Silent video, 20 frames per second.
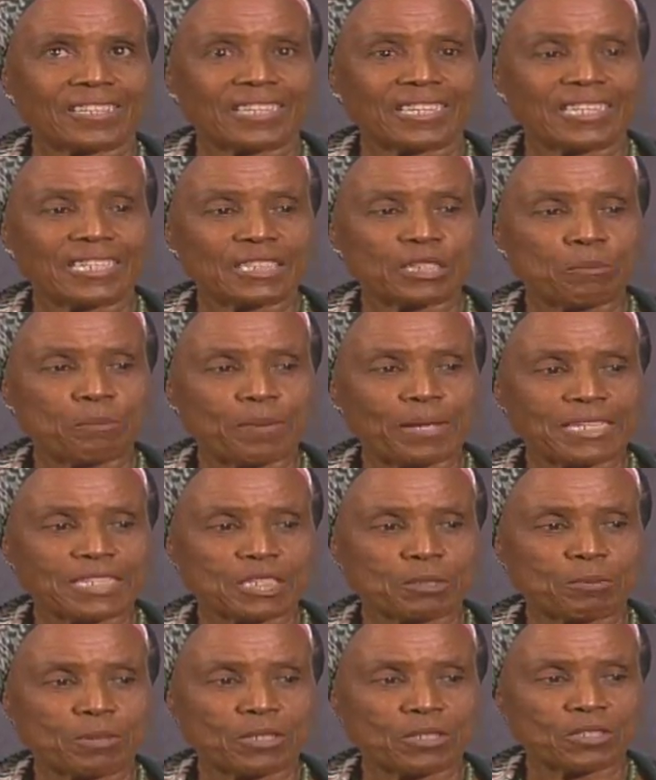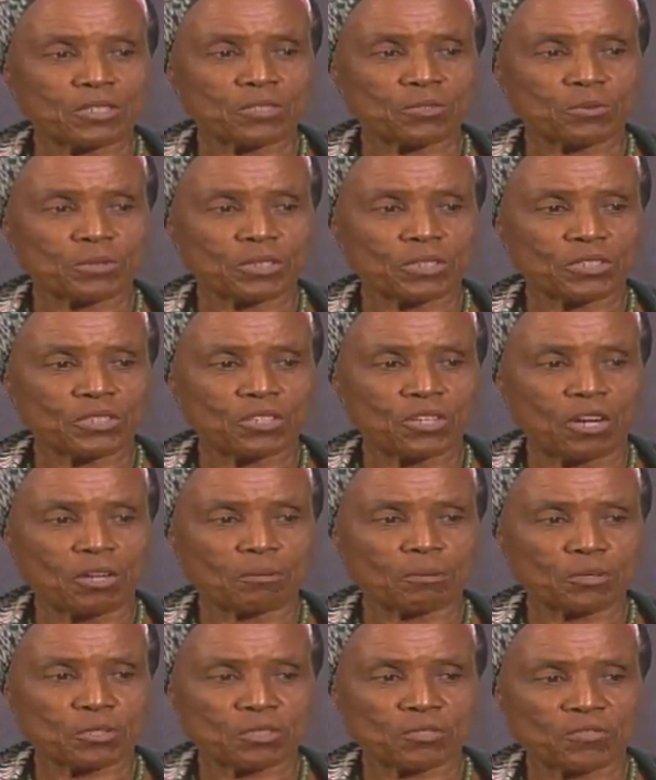It depends, because with a young
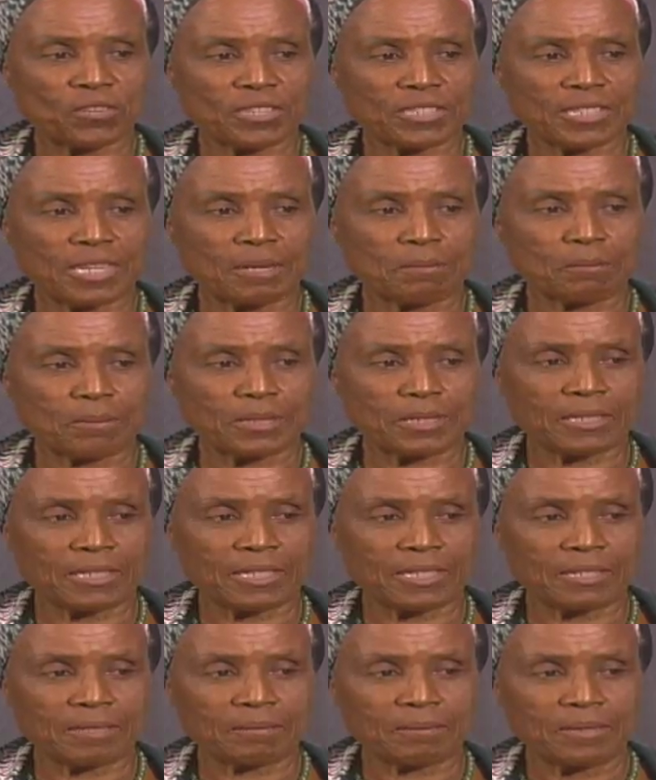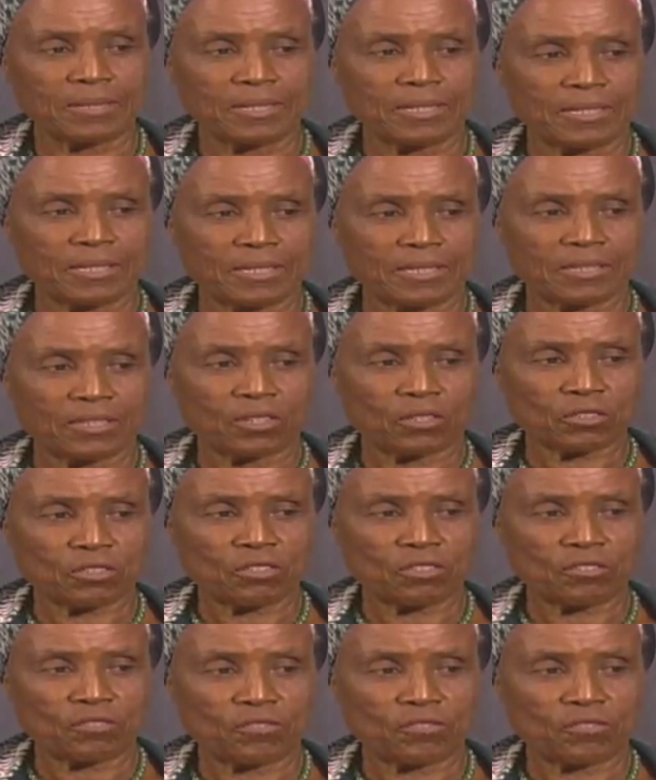person, for example, and Dr.